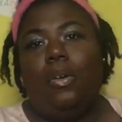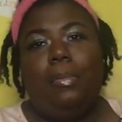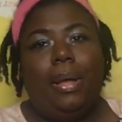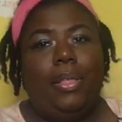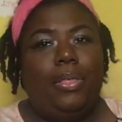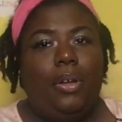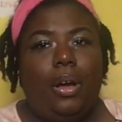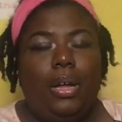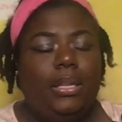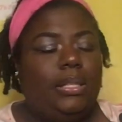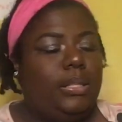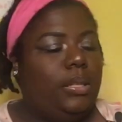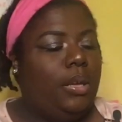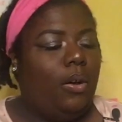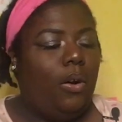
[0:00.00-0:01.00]
my
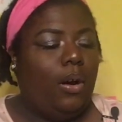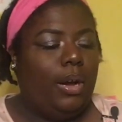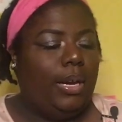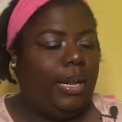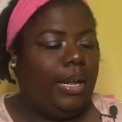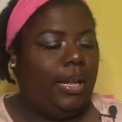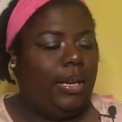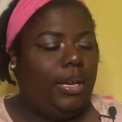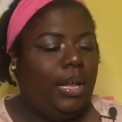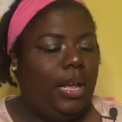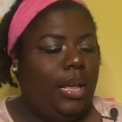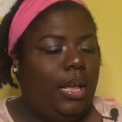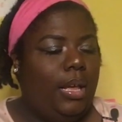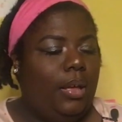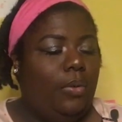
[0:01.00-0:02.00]
thoughts in
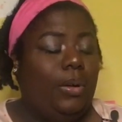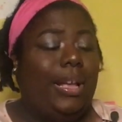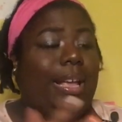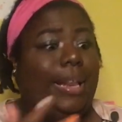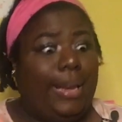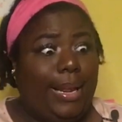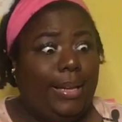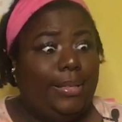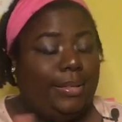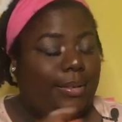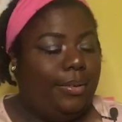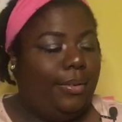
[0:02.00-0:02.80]
it.